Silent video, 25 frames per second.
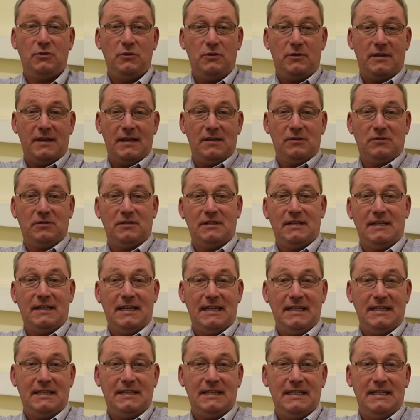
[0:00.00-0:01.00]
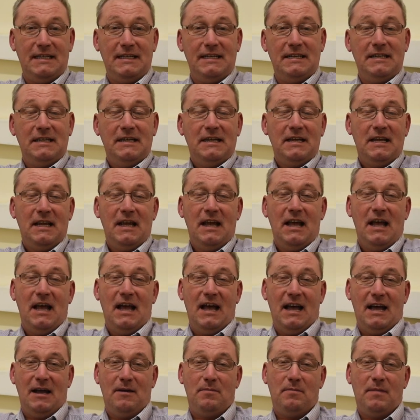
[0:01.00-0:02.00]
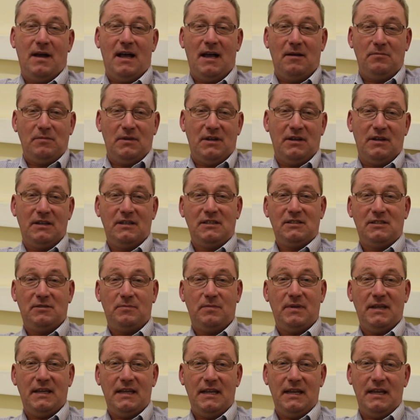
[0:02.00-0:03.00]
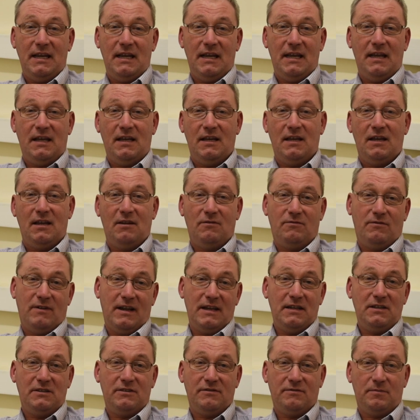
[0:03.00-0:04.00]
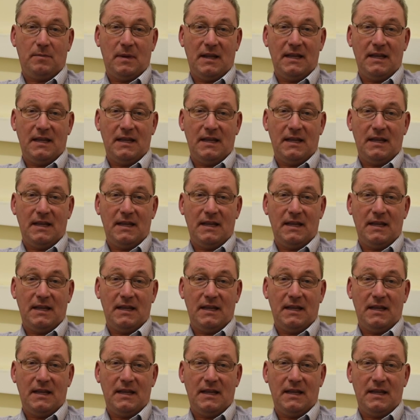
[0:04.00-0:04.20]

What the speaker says: 2018, I'm going to be a range of